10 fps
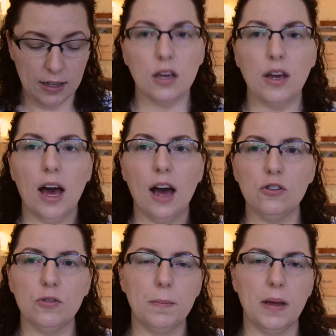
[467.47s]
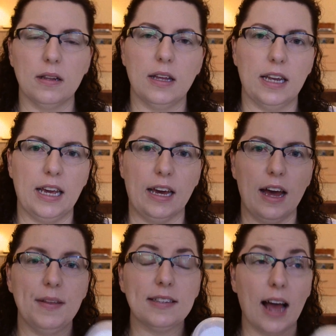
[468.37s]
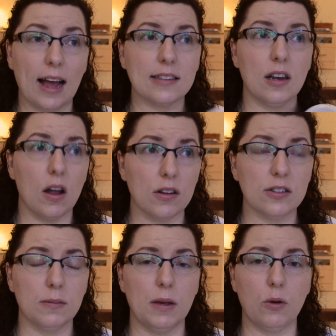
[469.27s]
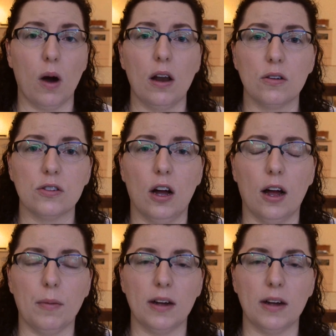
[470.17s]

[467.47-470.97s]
You get 100ml in here and this has lasted me quite a long time.